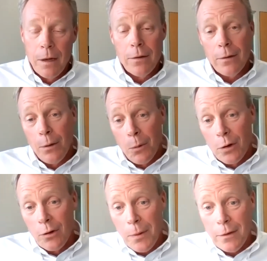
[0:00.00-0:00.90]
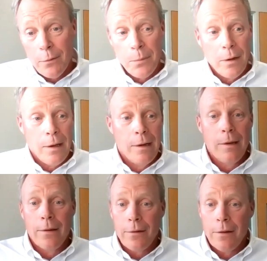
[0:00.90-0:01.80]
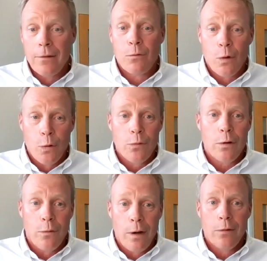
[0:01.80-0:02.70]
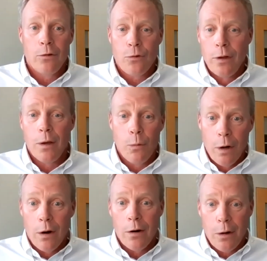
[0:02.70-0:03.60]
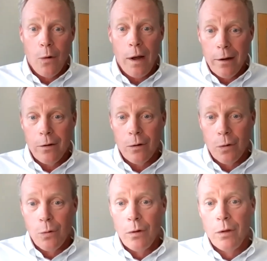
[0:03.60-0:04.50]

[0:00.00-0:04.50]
That's a little more expensive, but it's growth around a tree that we already know how to do.